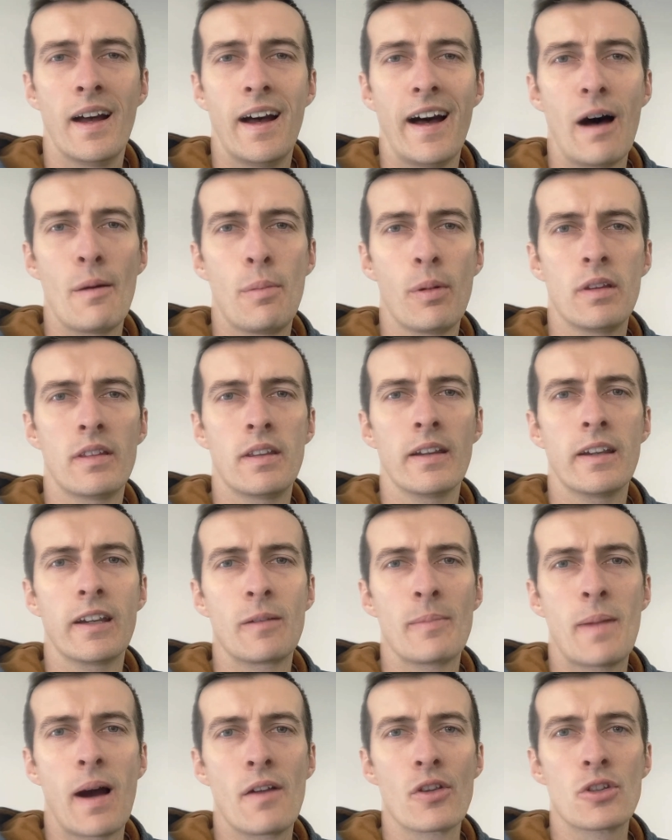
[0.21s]
I've been thinking
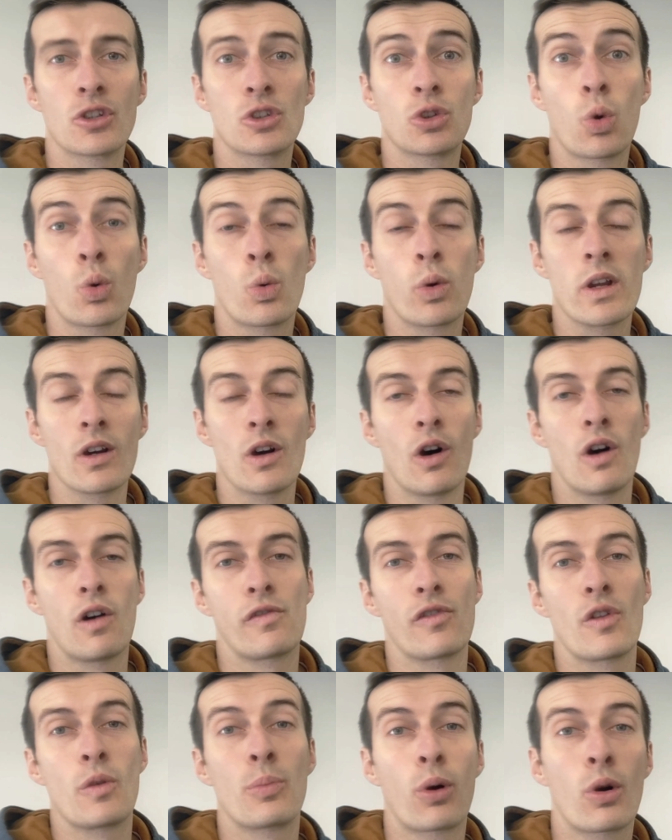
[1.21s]
about the story
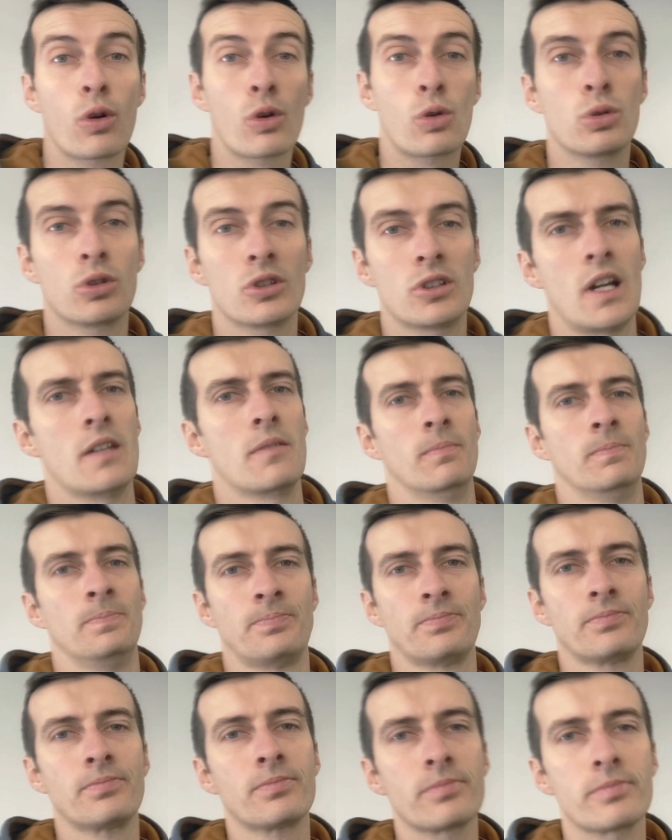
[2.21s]
of the prodigal son
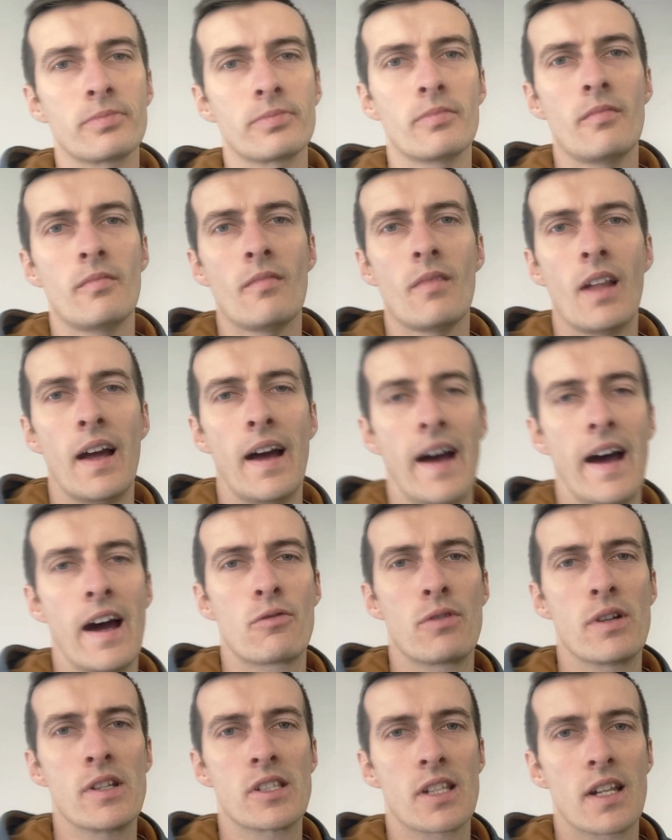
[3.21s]

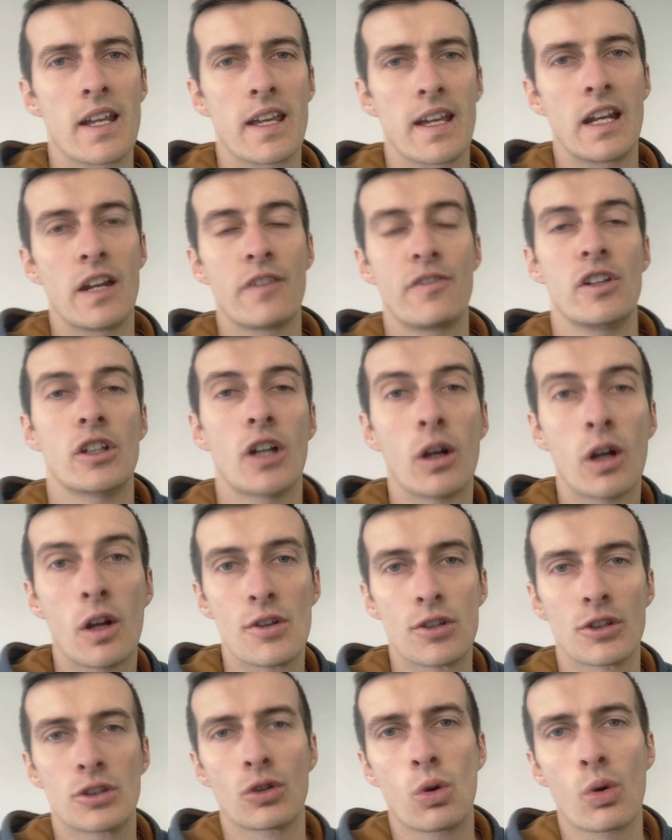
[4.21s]
recently. And if you don't know
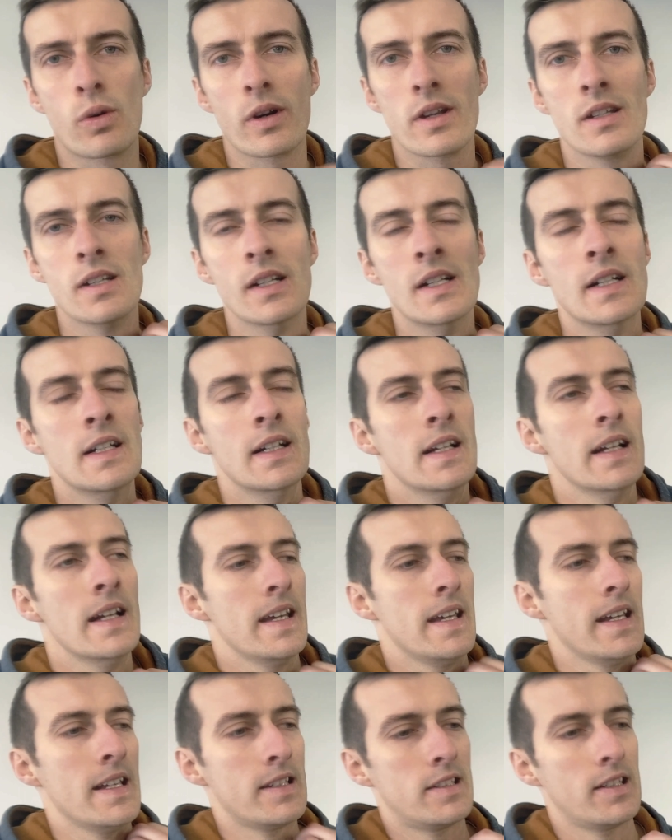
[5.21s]
the story,
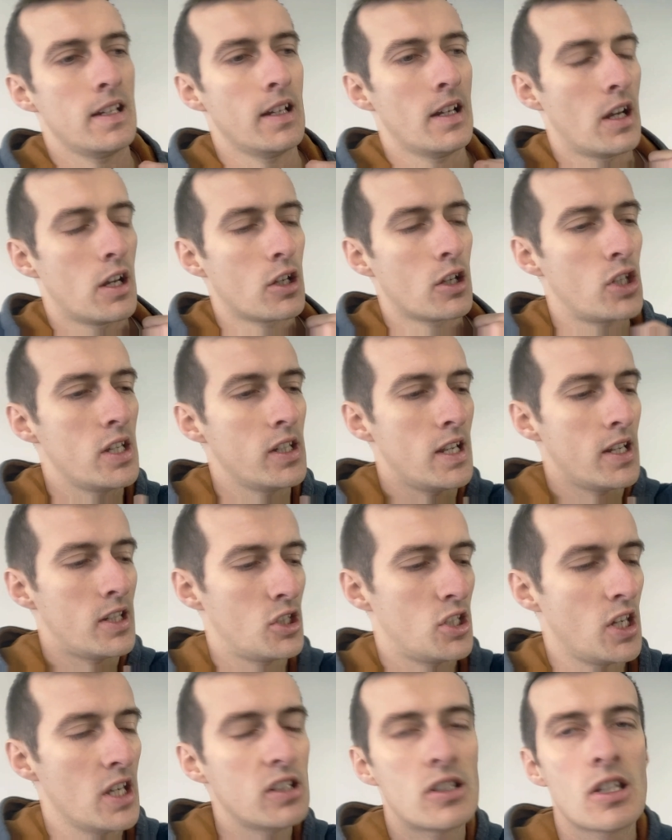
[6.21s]
it's
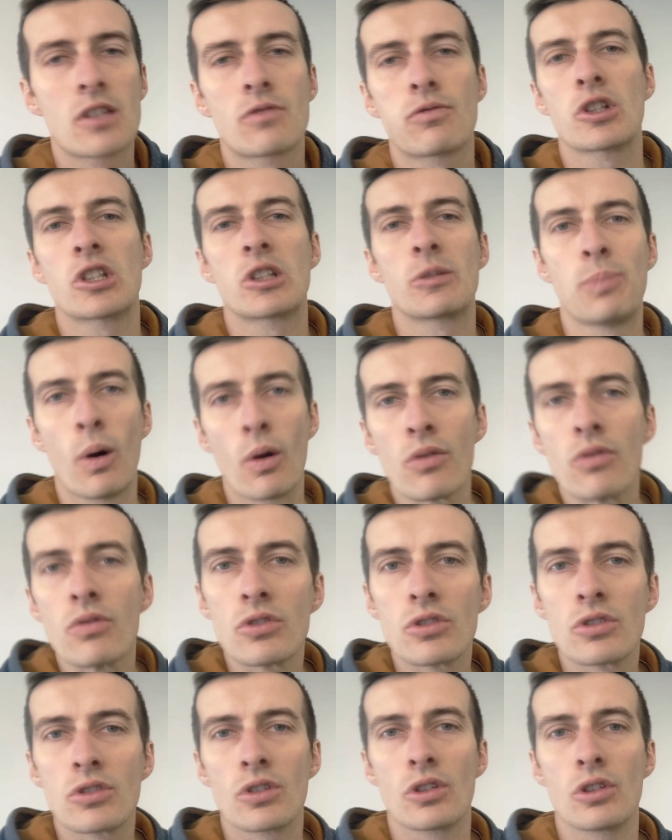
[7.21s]
Jesus'
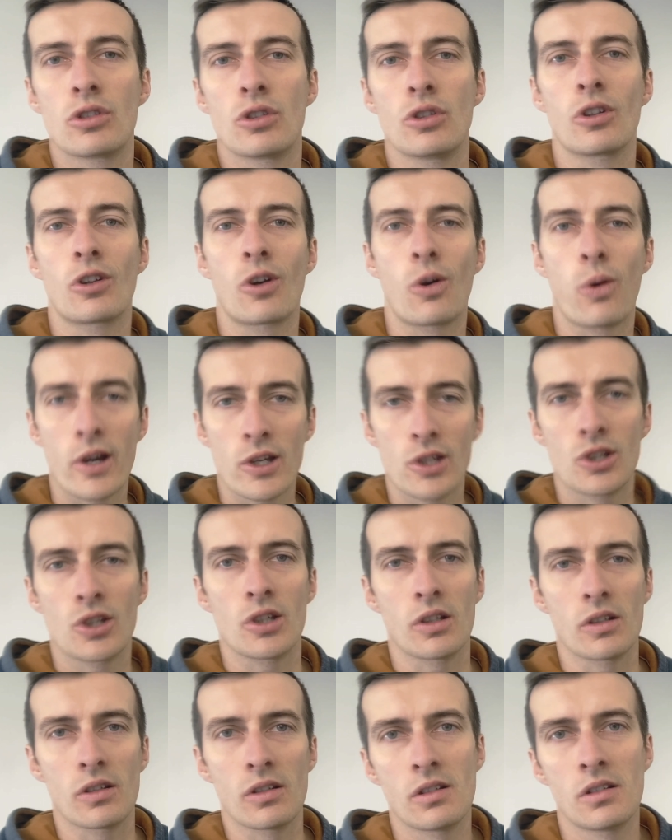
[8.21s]
response to the
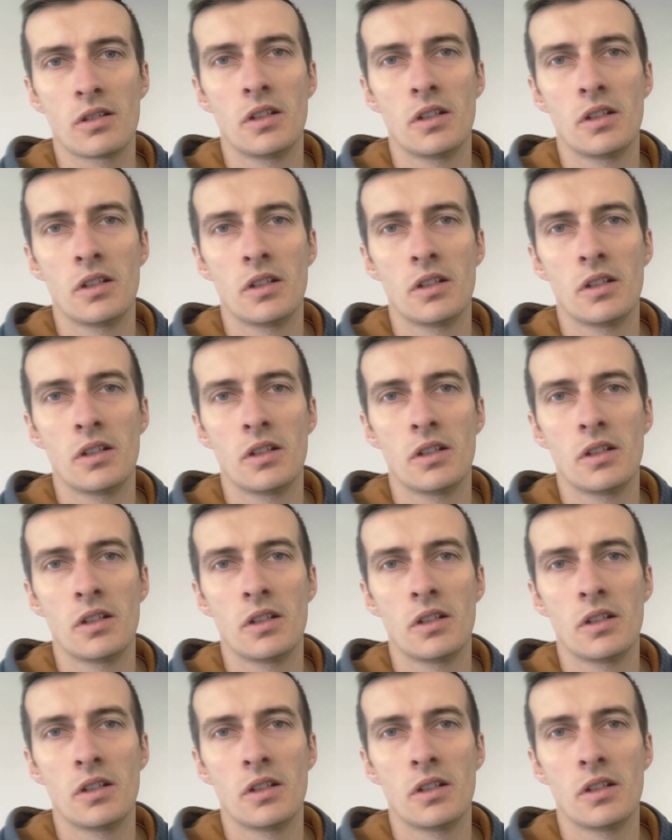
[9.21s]
question,